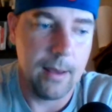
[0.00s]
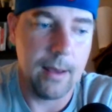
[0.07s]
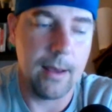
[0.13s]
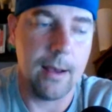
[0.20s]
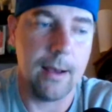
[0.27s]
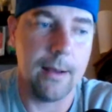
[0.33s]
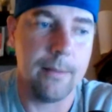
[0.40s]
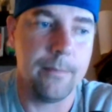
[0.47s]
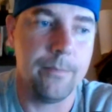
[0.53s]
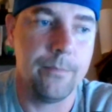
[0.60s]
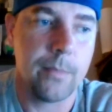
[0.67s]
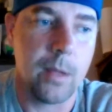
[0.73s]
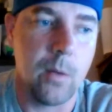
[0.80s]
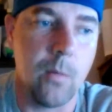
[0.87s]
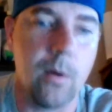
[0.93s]

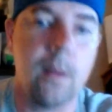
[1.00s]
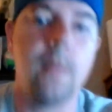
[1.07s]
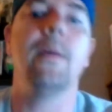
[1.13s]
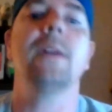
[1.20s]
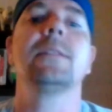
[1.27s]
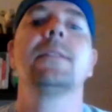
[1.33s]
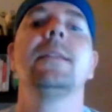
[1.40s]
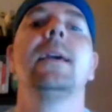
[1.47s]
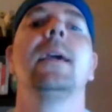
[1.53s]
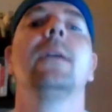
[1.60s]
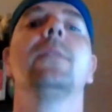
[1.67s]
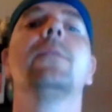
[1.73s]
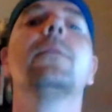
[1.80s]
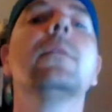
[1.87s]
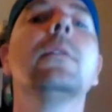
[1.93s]
One of the best
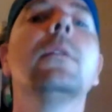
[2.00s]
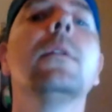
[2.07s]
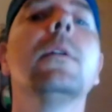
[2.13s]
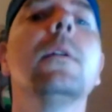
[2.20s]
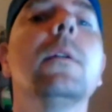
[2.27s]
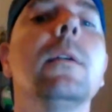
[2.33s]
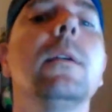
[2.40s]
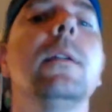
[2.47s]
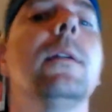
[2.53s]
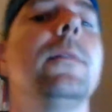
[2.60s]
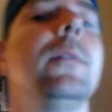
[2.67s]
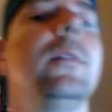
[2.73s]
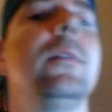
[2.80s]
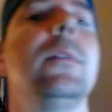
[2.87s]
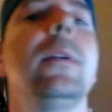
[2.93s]
things, if
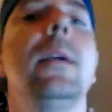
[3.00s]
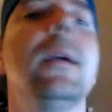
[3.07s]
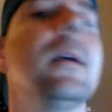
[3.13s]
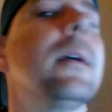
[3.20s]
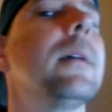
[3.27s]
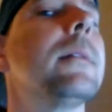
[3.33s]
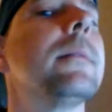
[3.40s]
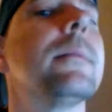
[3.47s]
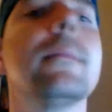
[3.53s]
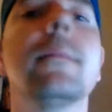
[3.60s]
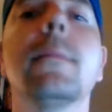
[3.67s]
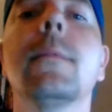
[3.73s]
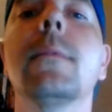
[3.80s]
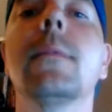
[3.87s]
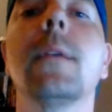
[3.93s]
you see here,
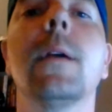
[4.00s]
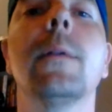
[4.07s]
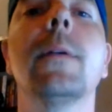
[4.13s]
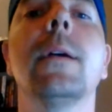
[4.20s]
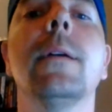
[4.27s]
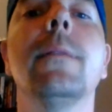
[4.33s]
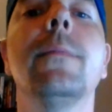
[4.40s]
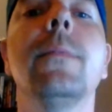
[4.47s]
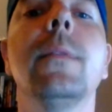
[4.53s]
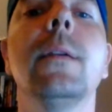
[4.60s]
there we go.